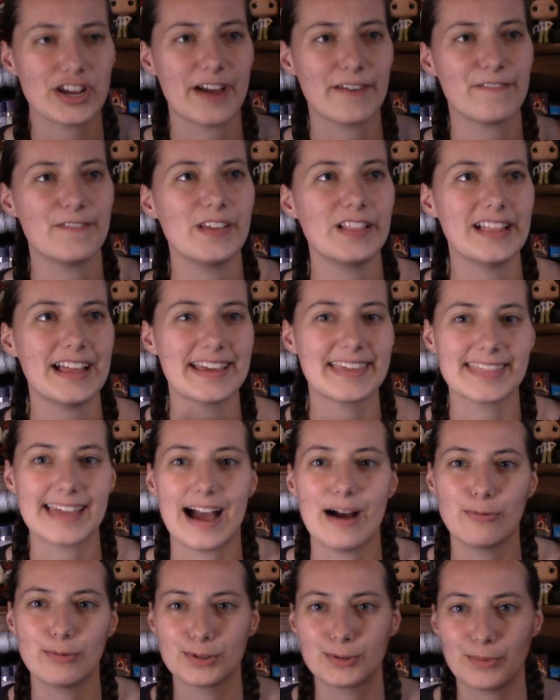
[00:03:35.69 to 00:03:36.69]
I feel like
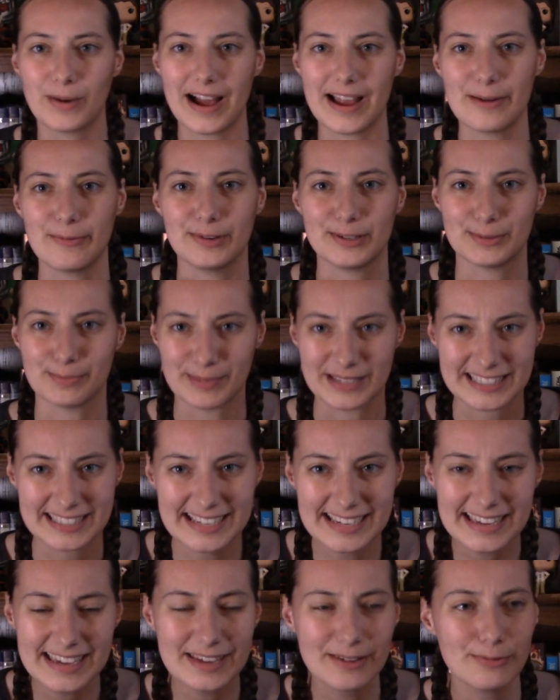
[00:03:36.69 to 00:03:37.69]
that was why I was
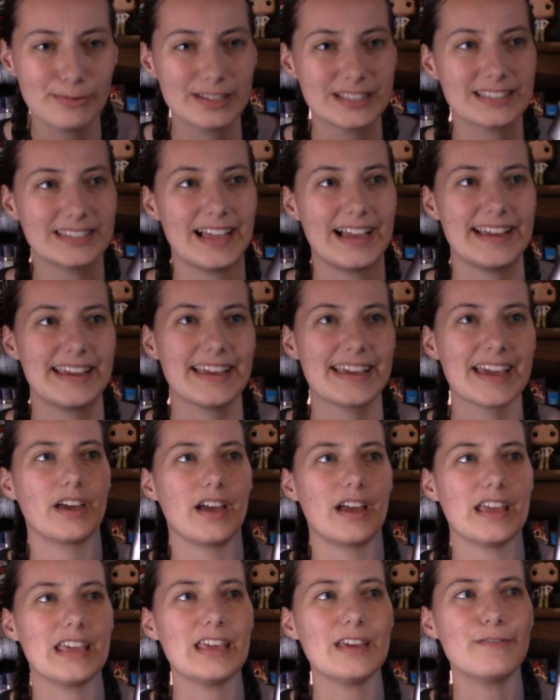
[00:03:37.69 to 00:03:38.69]
missing it, was like,
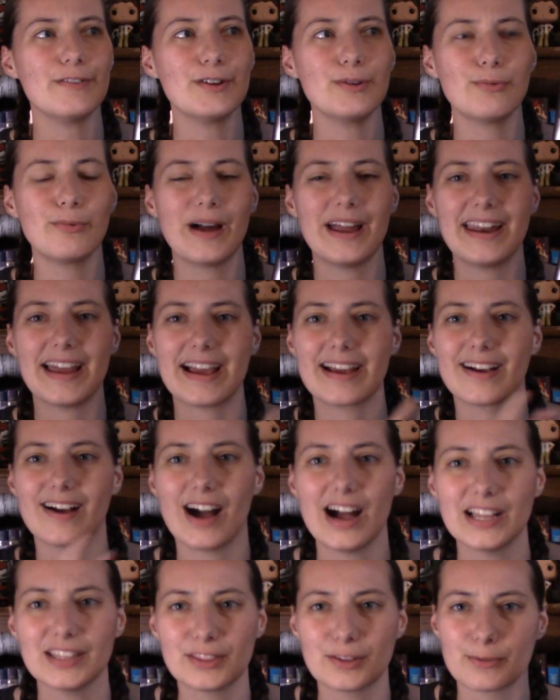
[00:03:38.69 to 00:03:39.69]
even when I
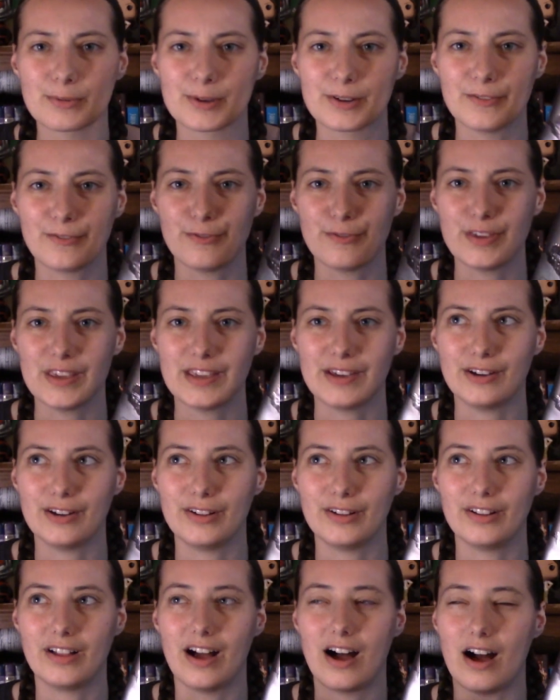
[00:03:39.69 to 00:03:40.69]
got the
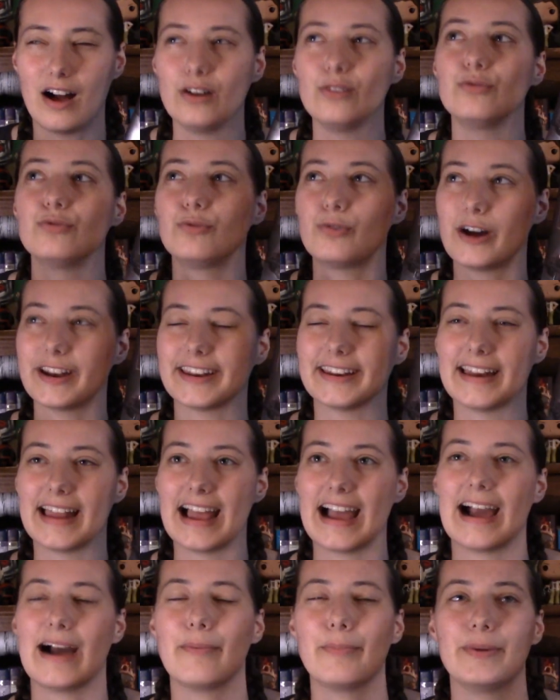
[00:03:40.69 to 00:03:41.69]
reveal of what had
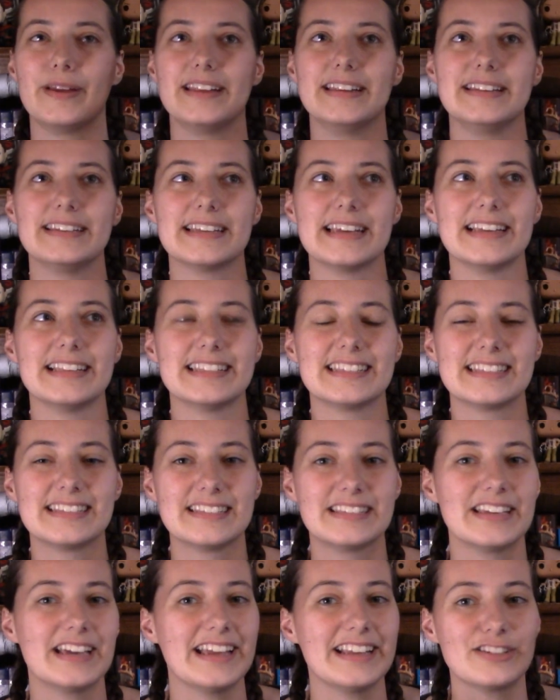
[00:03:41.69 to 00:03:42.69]
happened, it
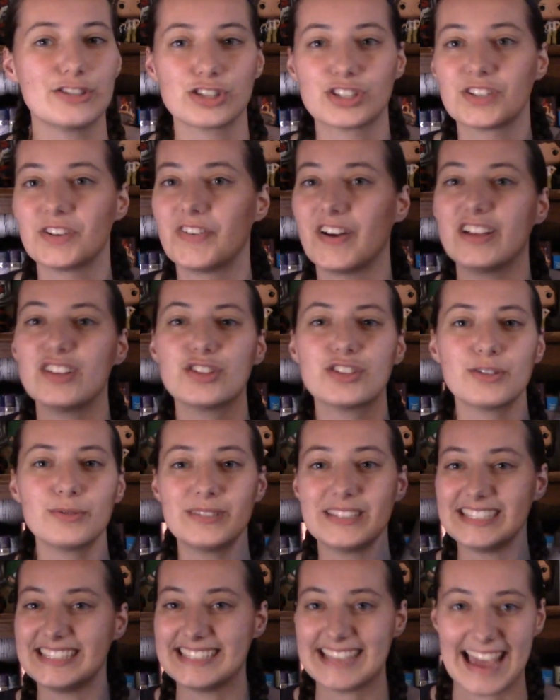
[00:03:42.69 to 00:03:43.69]
just felt so
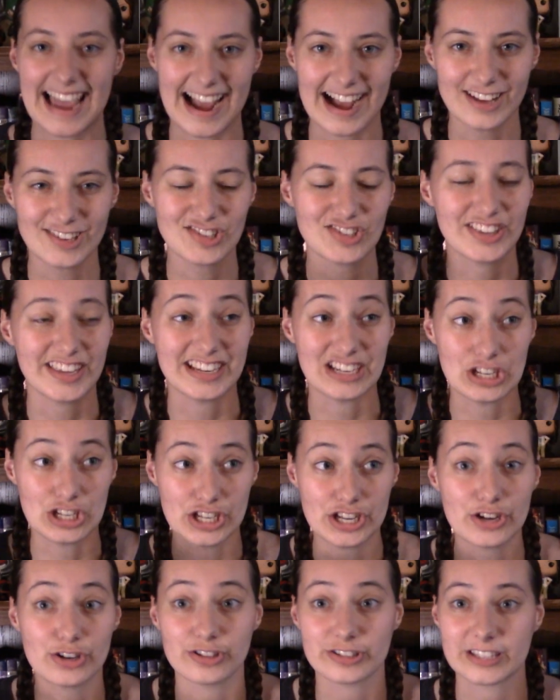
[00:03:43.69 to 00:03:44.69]
detached. Like,
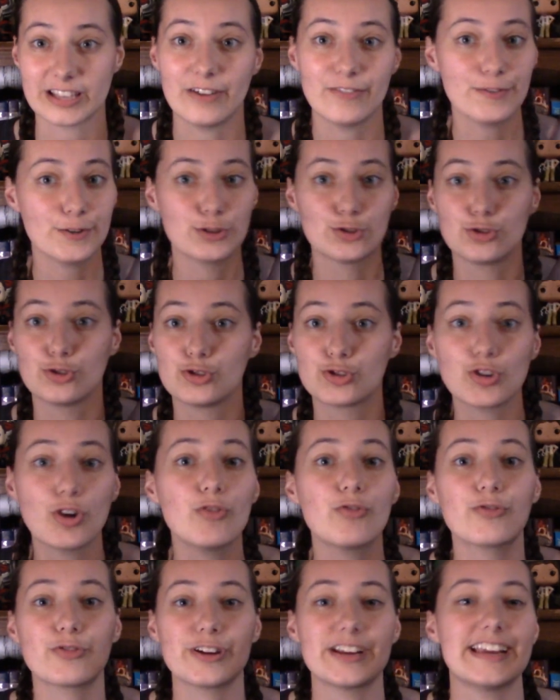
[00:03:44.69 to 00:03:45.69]
she herself is so
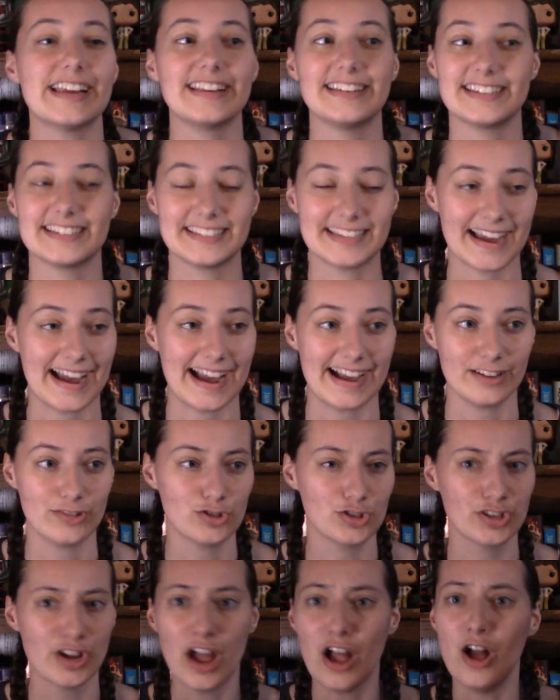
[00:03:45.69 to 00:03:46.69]
freaking
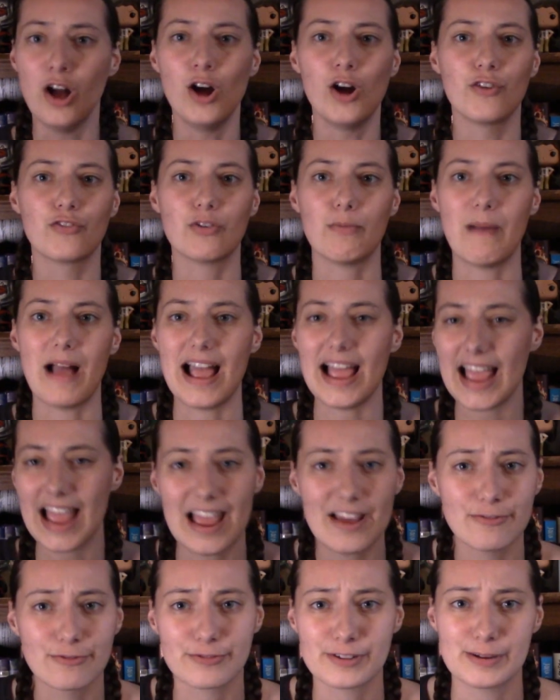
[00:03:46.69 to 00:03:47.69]
detached from
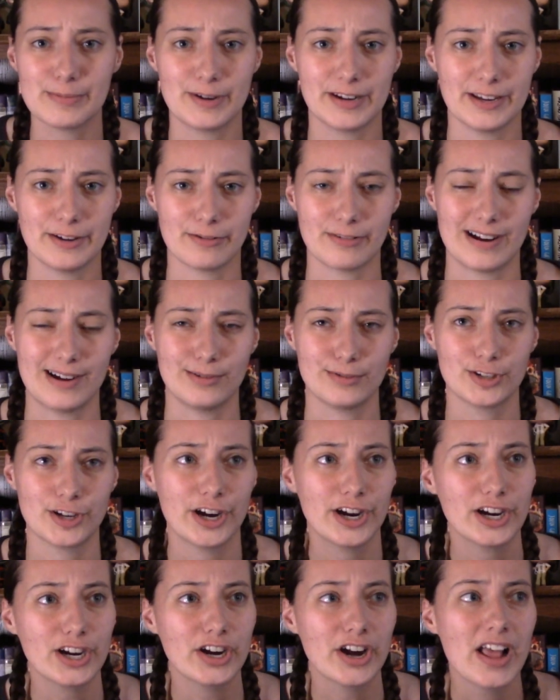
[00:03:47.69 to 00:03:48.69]
everybody around
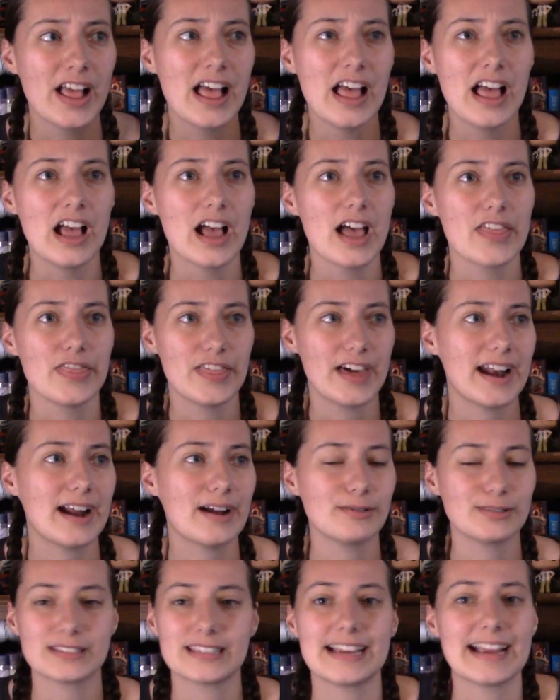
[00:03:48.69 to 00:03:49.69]
her that I
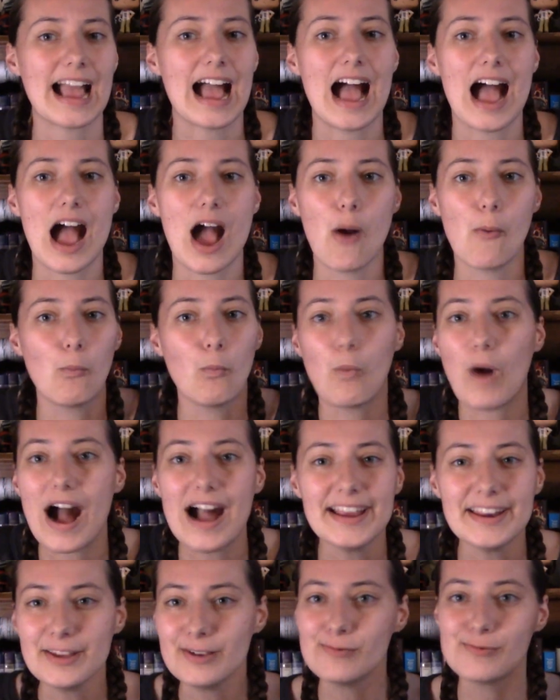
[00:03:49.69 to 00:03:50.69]
was like,
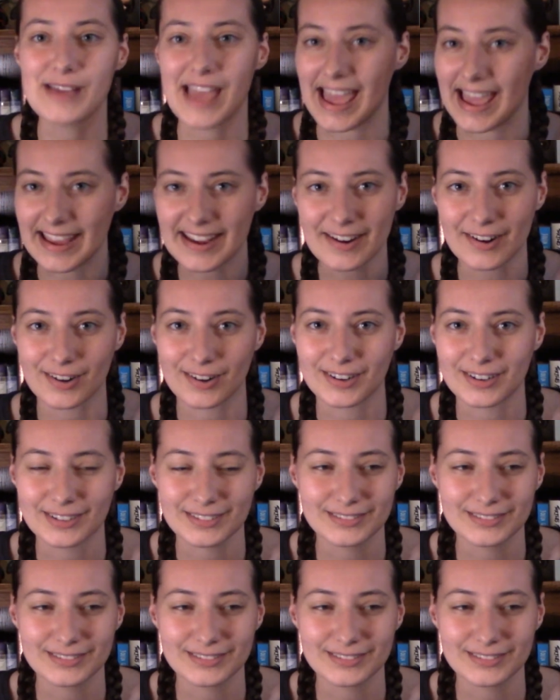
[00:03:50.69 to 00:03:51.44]
why do you care?